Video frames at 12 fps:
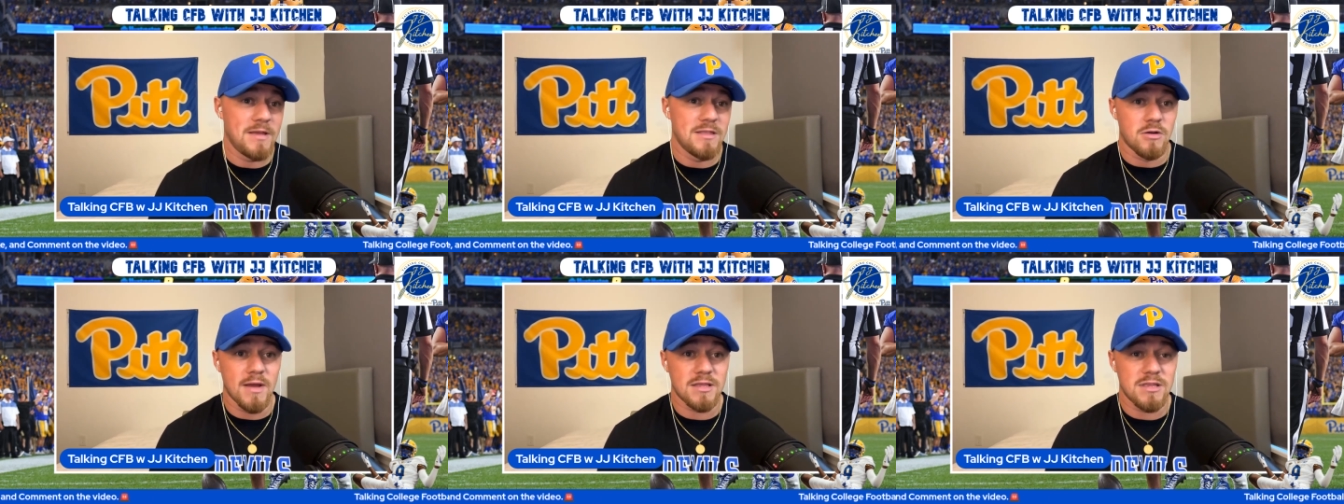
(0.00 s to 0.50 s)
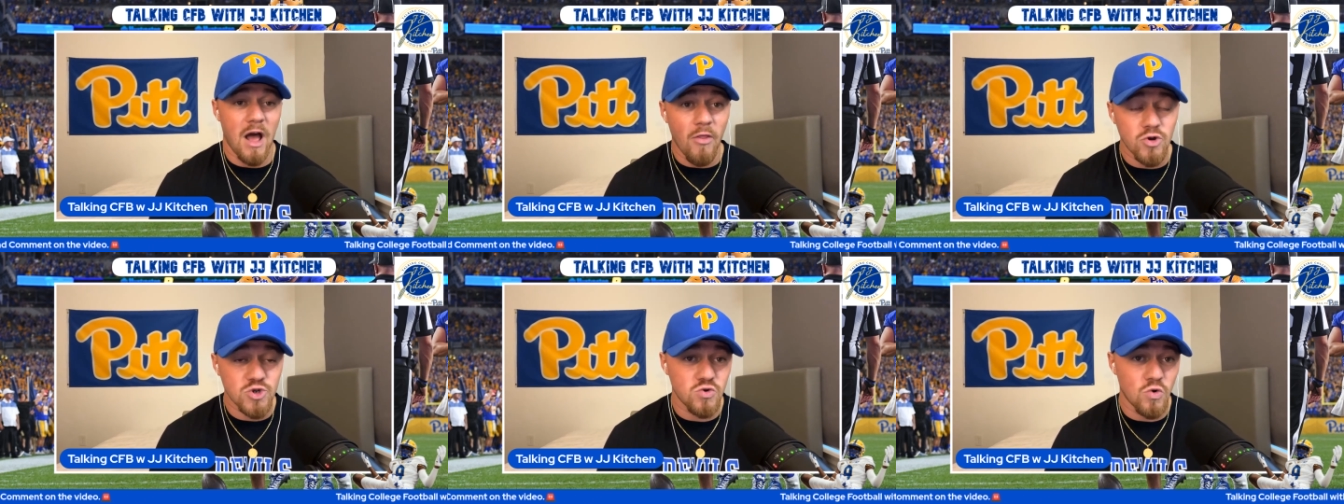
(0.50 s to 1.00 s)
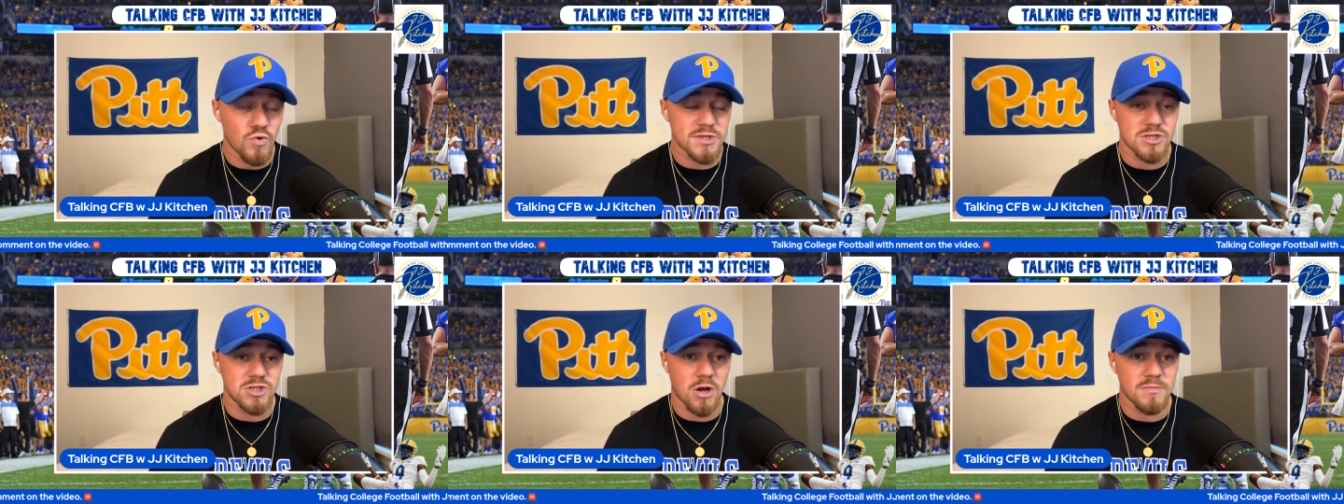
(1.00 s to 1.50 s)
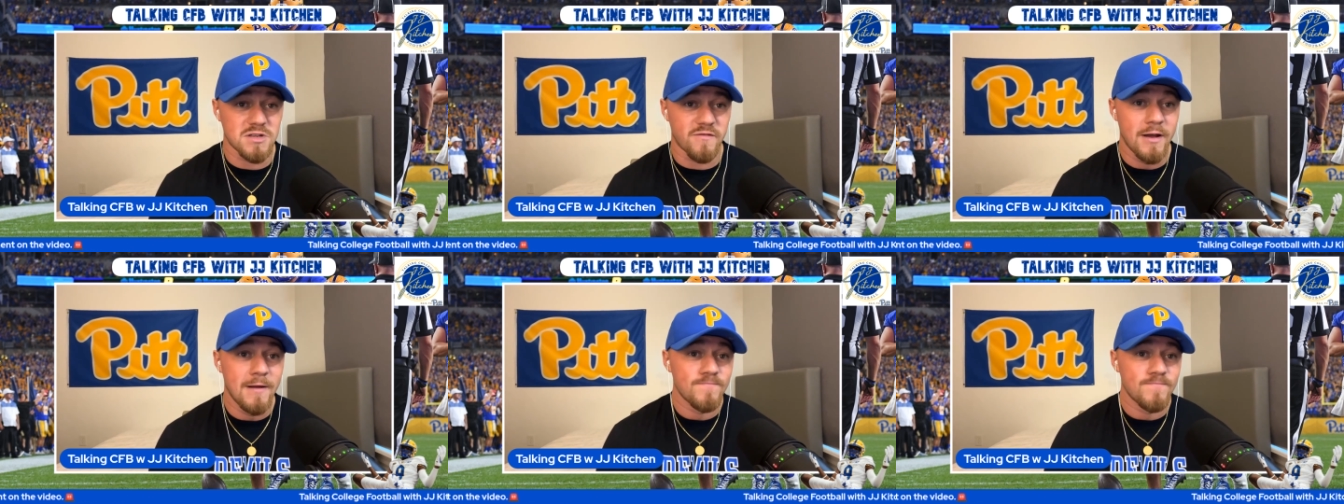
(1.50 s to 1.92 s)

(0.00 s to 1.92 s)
That'll make the other schools in terms of